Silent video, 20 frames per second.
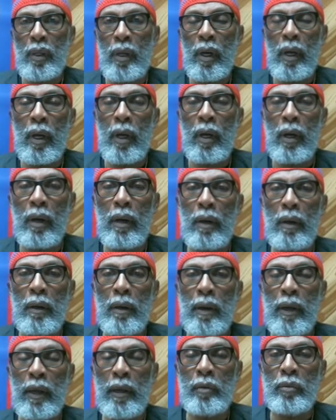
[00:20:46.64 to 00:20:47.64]
uh,
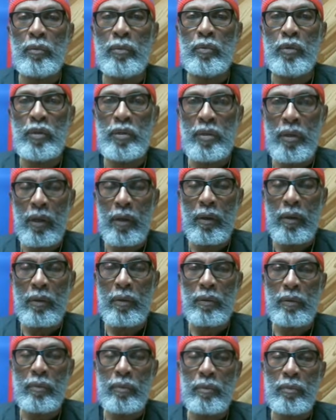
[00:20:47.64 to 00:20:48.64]
and
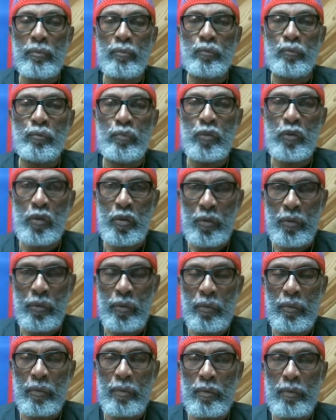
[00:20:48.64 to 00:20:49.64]
return to
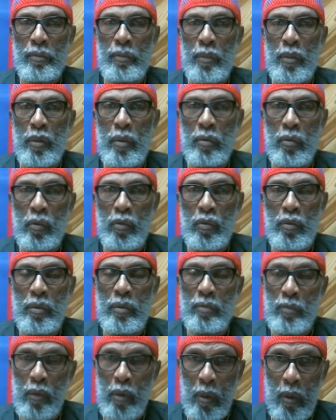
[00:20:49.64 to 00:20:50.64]

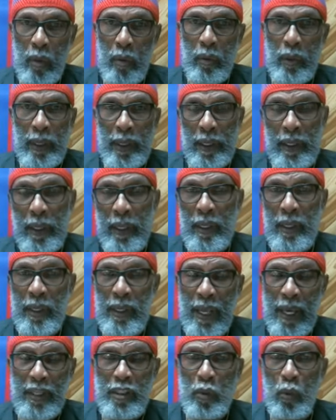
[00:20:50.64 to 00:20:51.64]
Jerusalem, you know, and, and
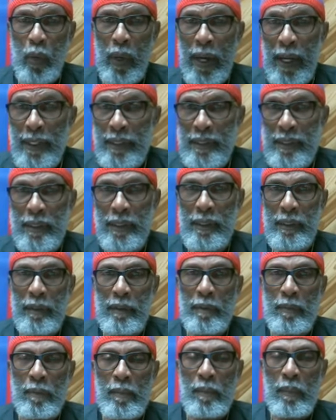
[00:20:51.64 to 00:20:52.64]
in actuality,
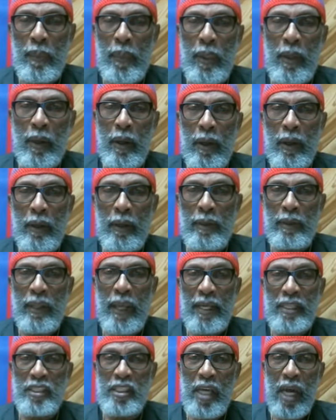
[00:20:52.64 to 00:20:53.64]
uh,
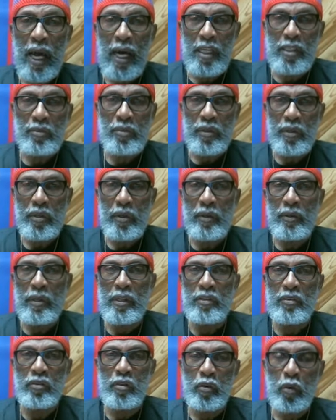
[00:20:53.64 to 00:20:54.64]
that's Yah's return,
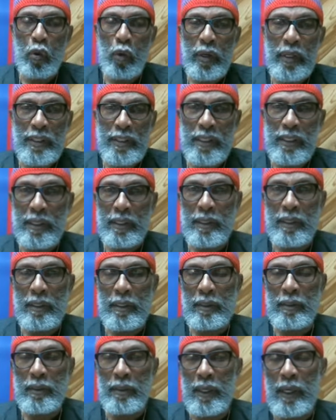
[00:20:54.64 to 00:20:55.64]
his anointing,
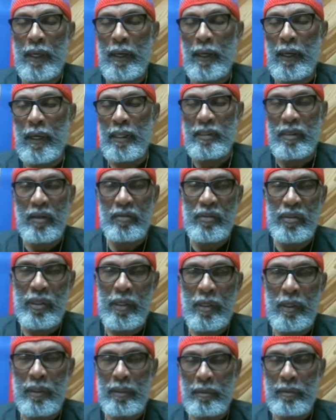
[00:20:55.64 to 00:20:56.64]
okay, as I've
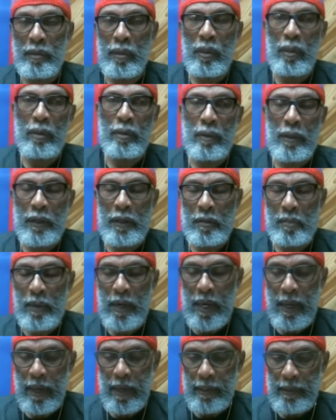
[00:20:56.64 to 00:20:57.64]
said, you know, in the
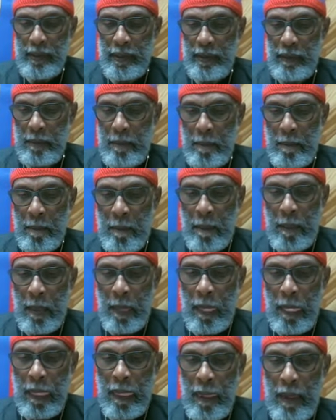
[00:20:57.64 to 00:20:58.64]
past.
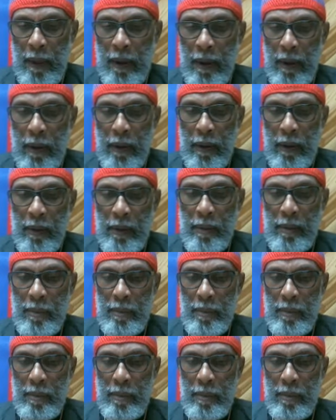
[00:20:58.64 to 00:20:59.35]
Um,